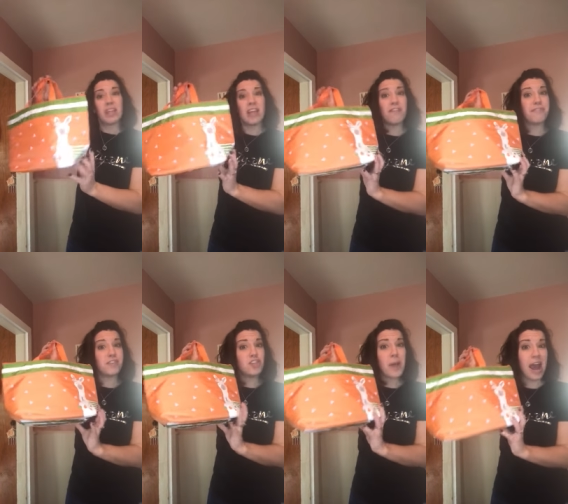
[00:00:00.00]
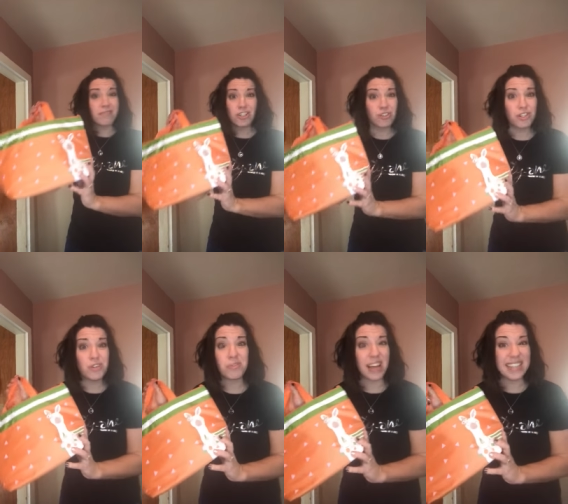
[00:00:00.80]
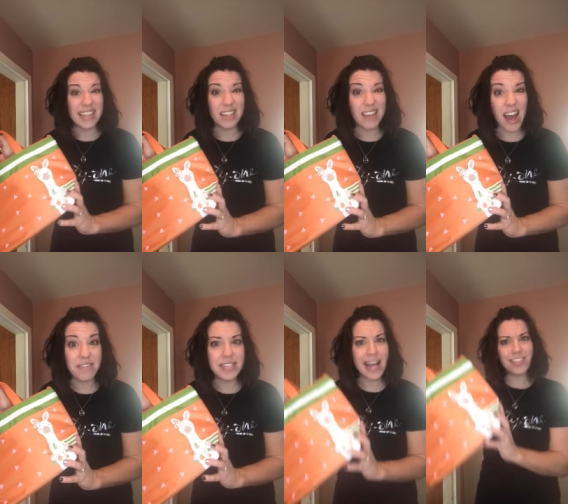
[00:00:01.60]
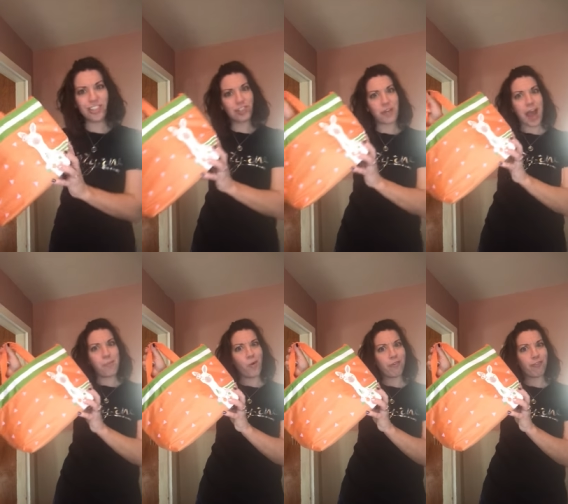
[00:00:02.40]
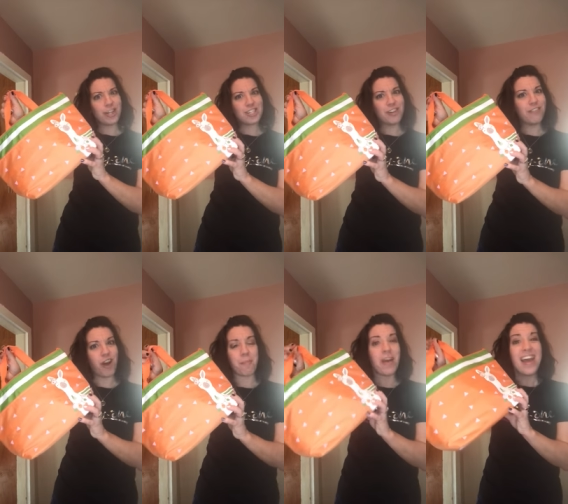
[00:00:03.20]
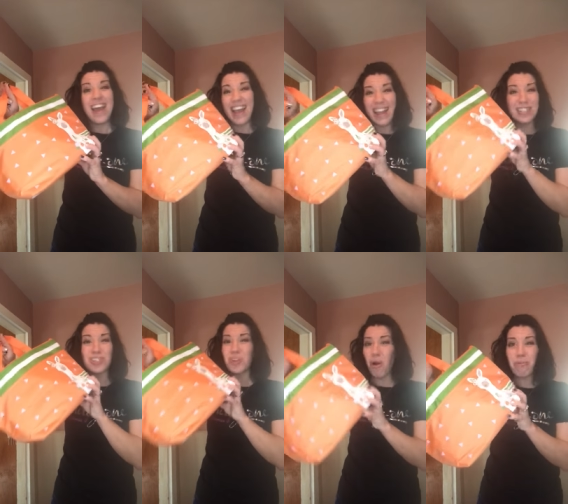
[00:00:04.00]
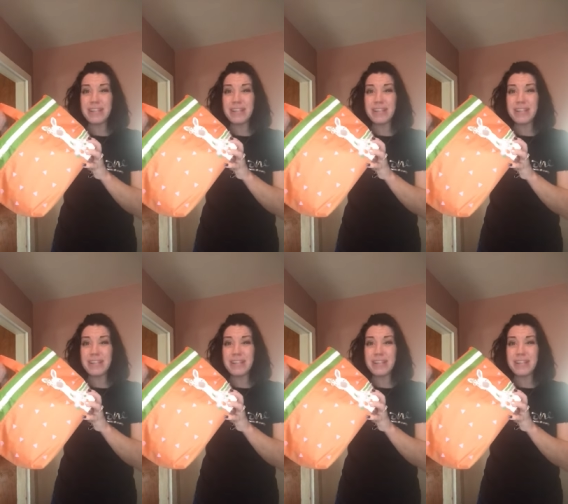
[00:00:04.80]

if you have children who like to eat a lot of snacks just grab one for each of them it's so